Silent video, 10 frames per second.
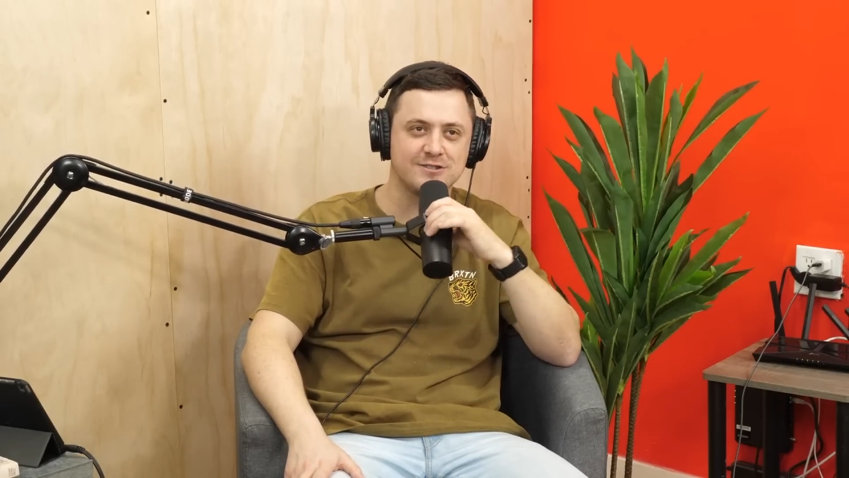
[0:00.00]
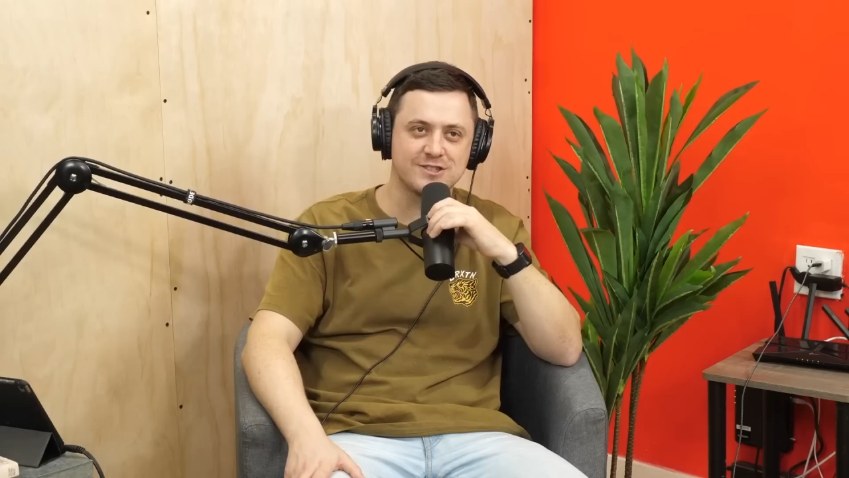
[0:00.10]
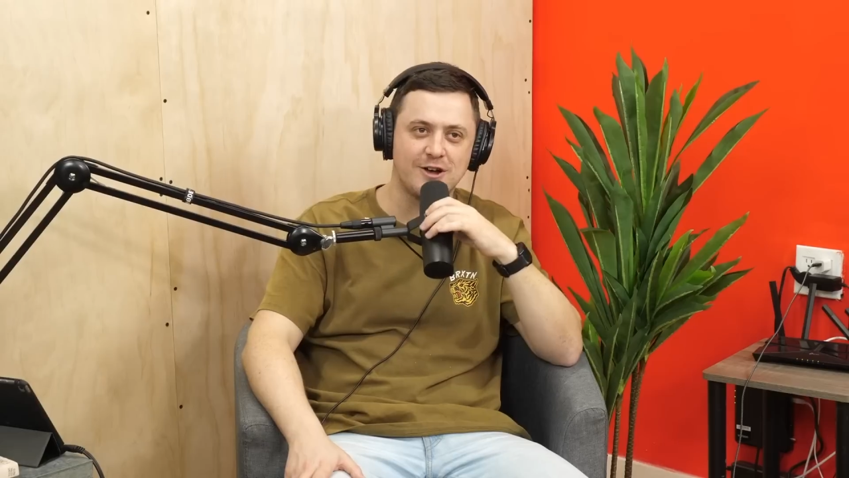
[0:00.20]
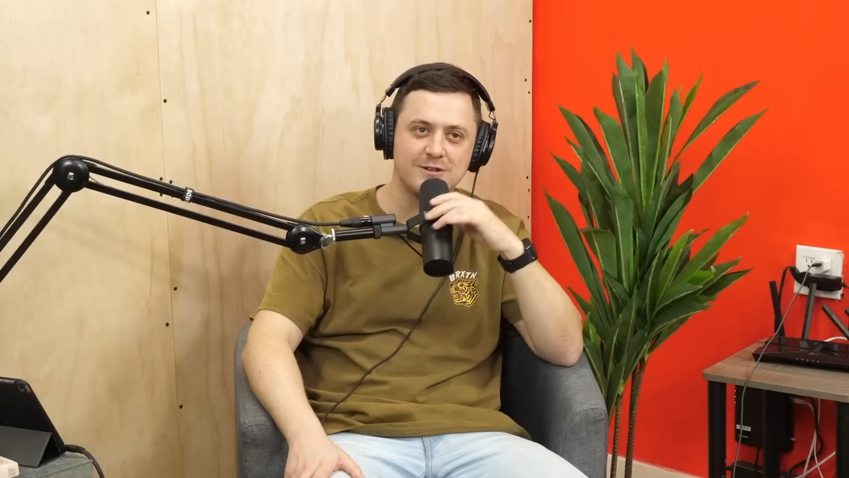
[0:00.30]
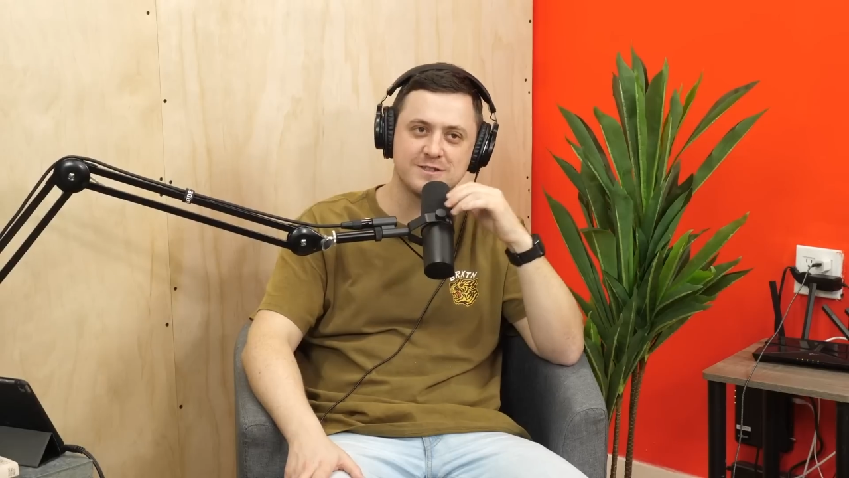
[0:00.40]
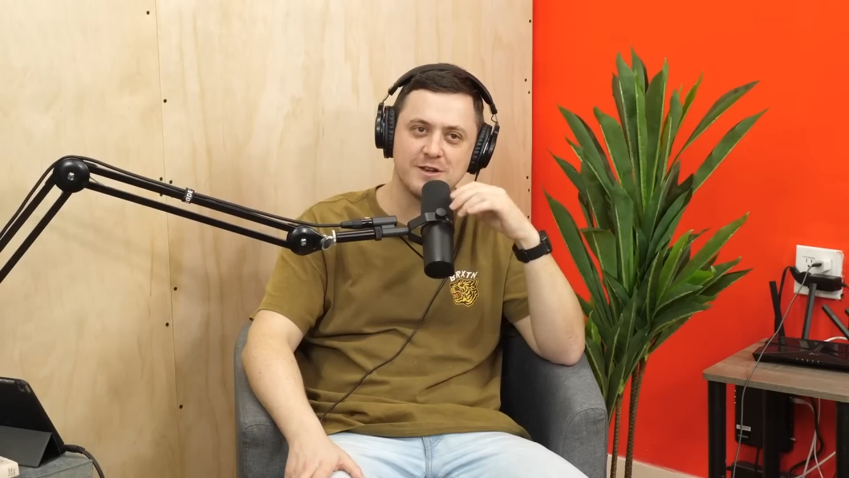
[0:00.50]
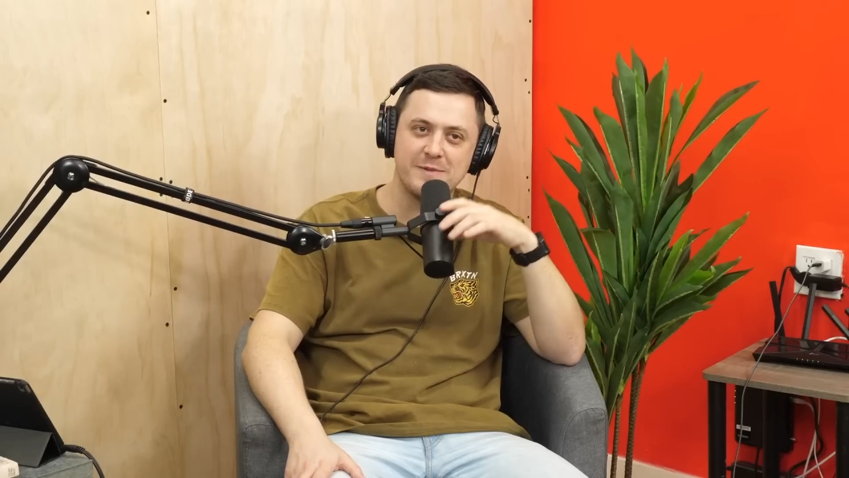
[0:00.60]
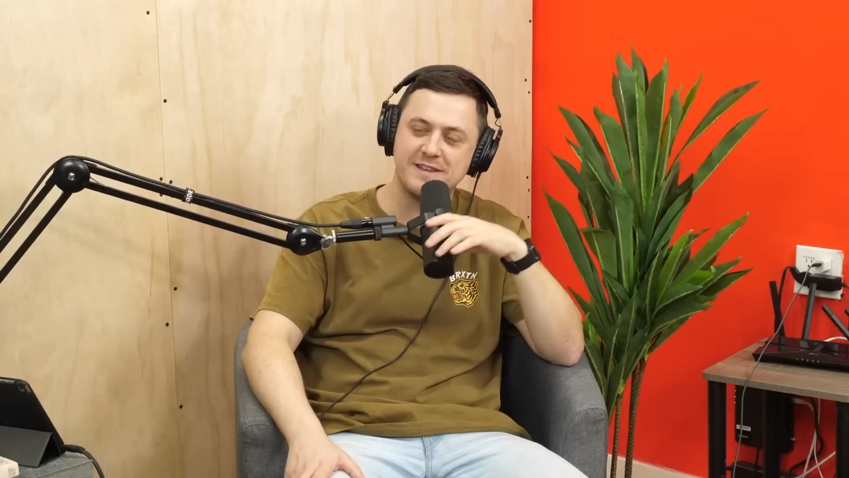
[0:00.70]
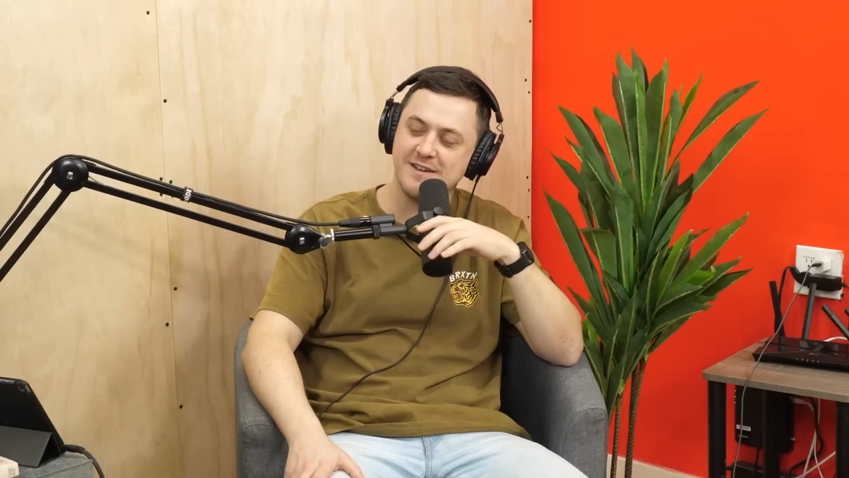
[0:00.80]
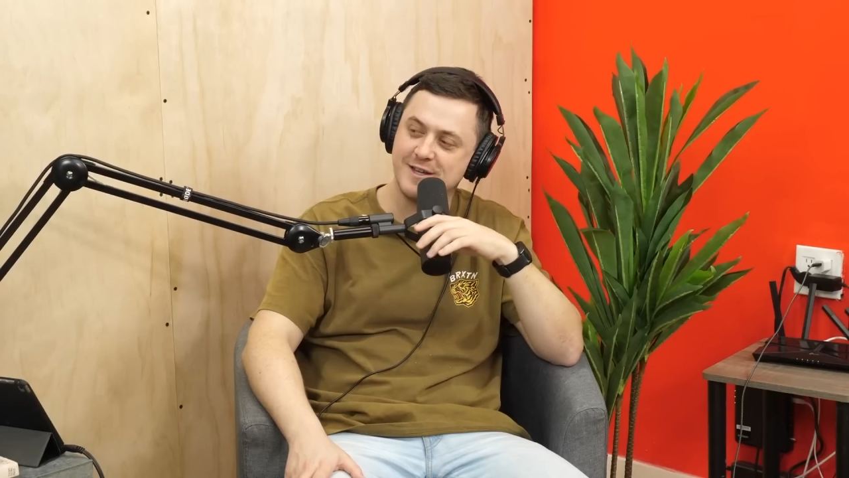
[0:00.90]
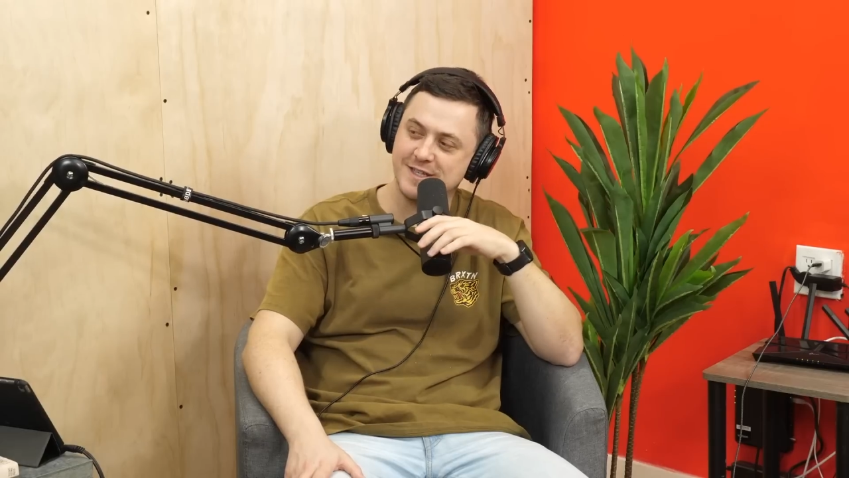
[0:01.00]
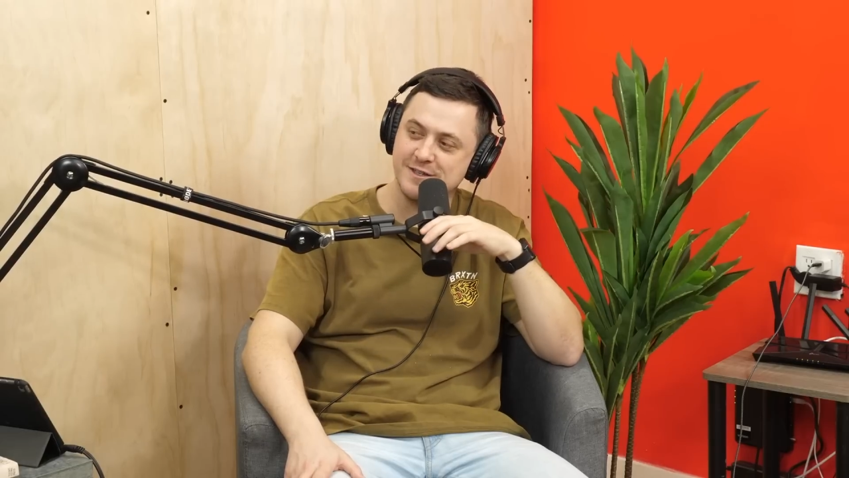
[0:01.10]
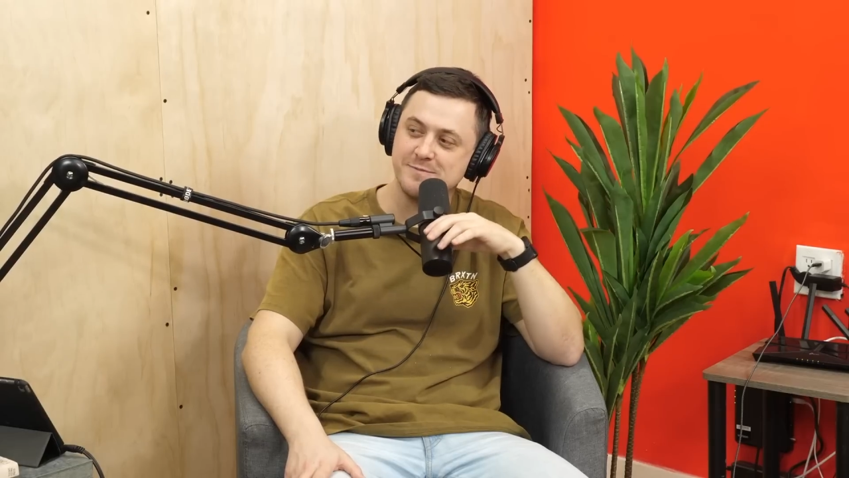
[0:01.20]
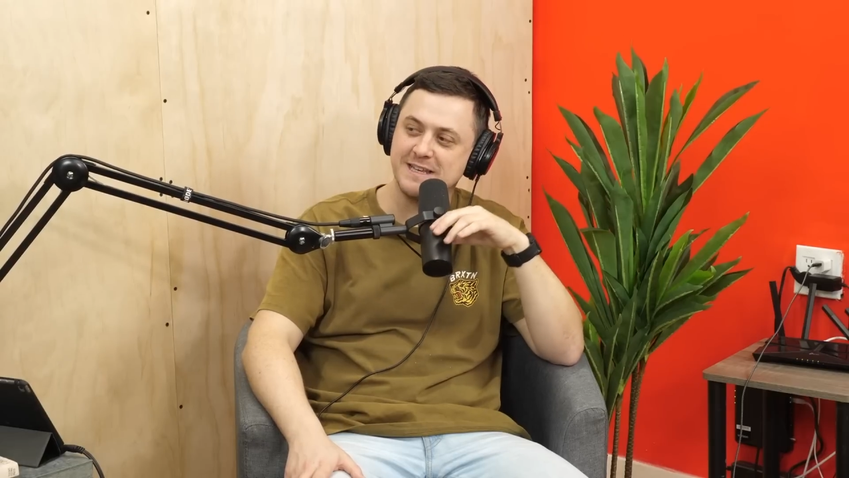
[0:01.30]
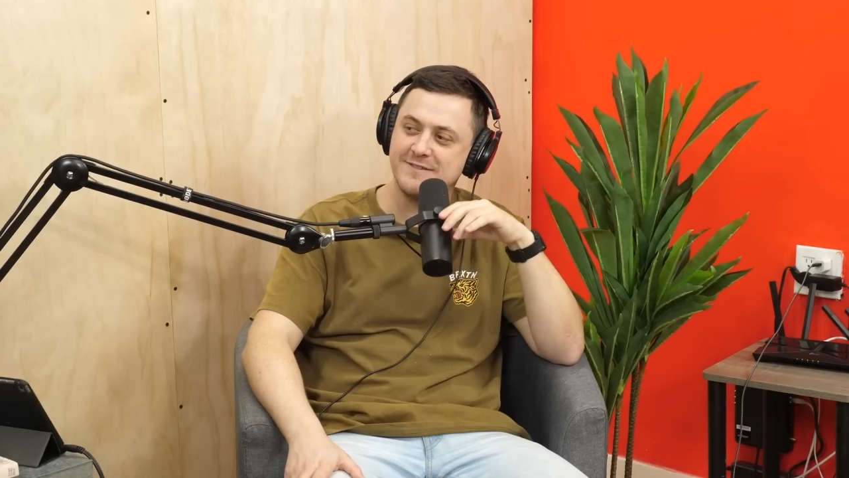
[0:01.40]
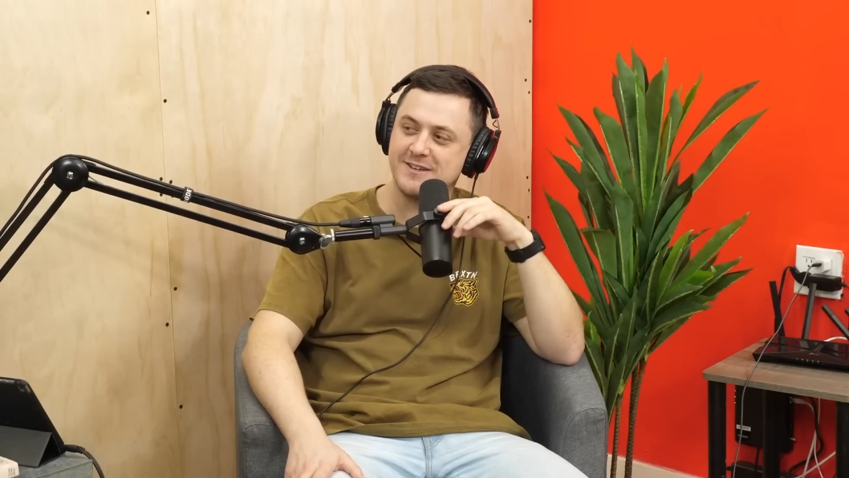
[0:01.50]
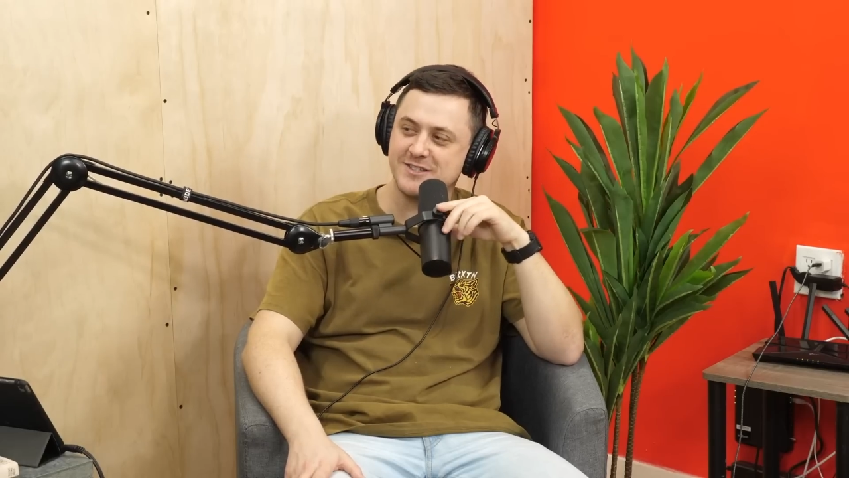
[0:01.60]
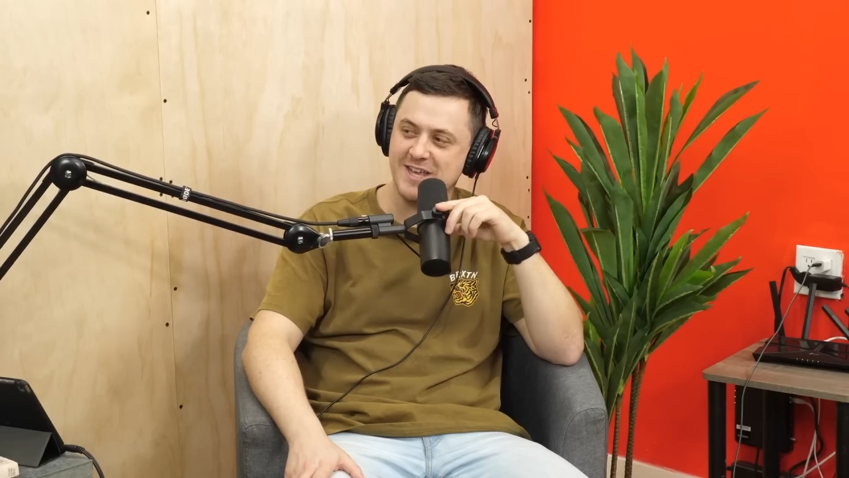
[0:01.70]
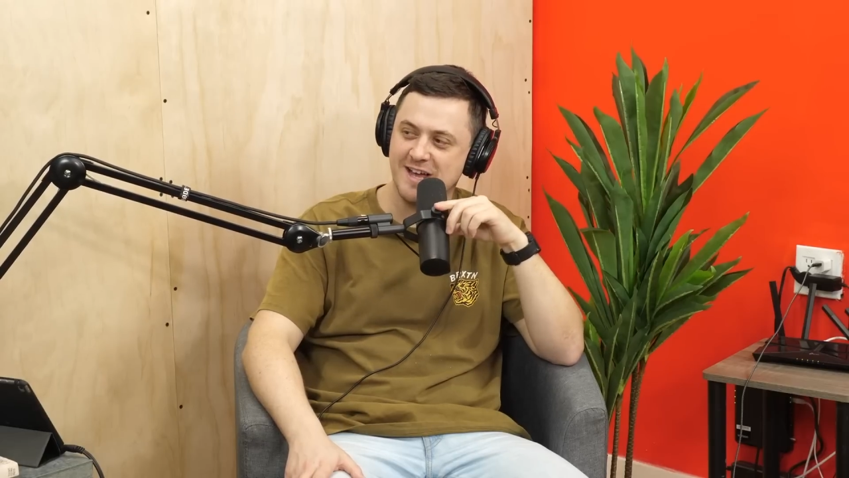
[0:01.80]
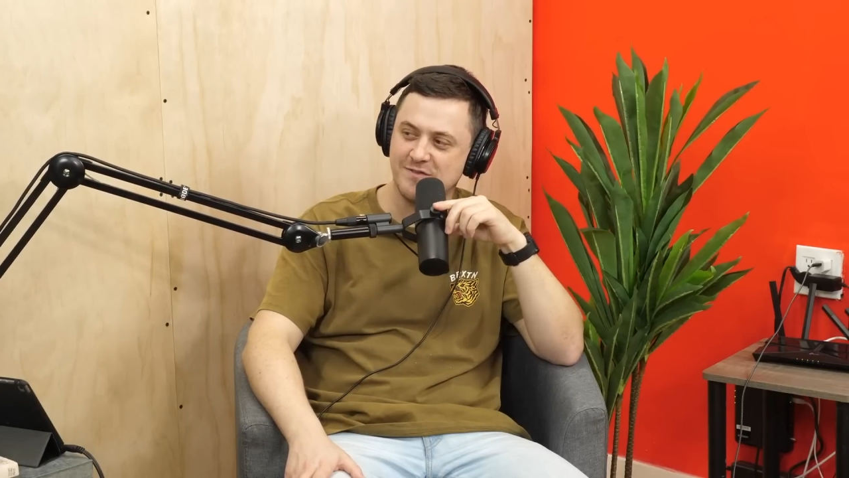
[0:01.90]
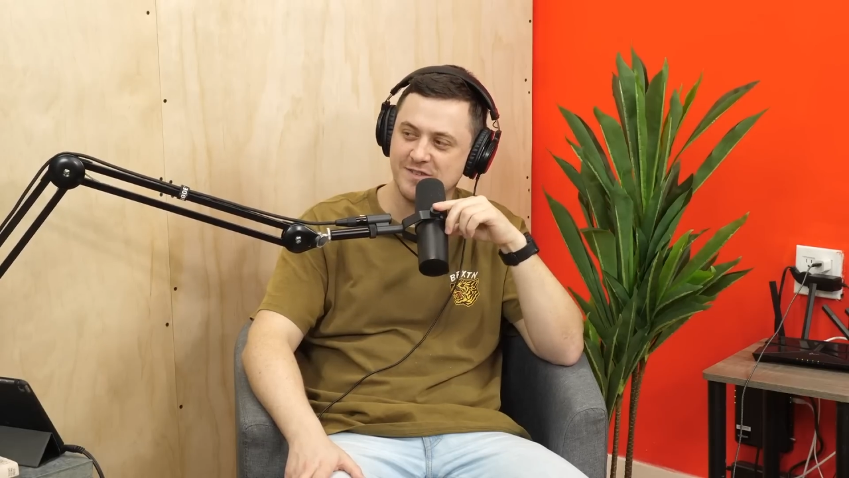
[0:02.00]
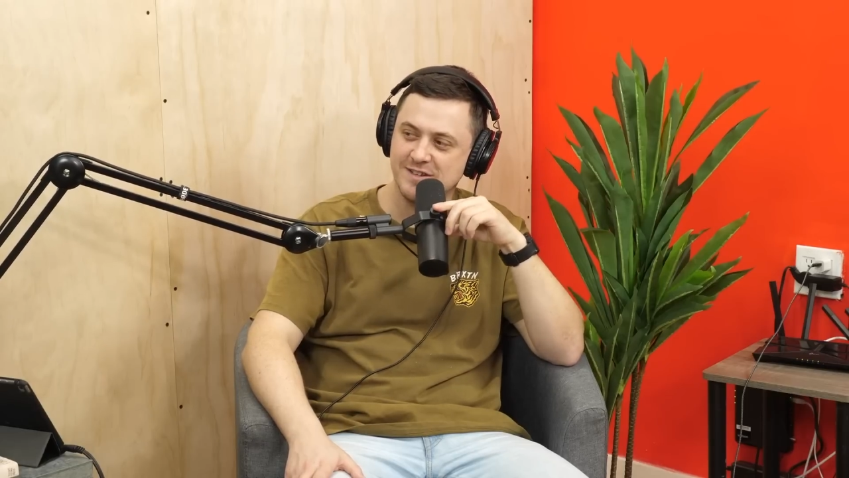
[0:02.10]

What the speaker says: just told so many times that you believe it yourself?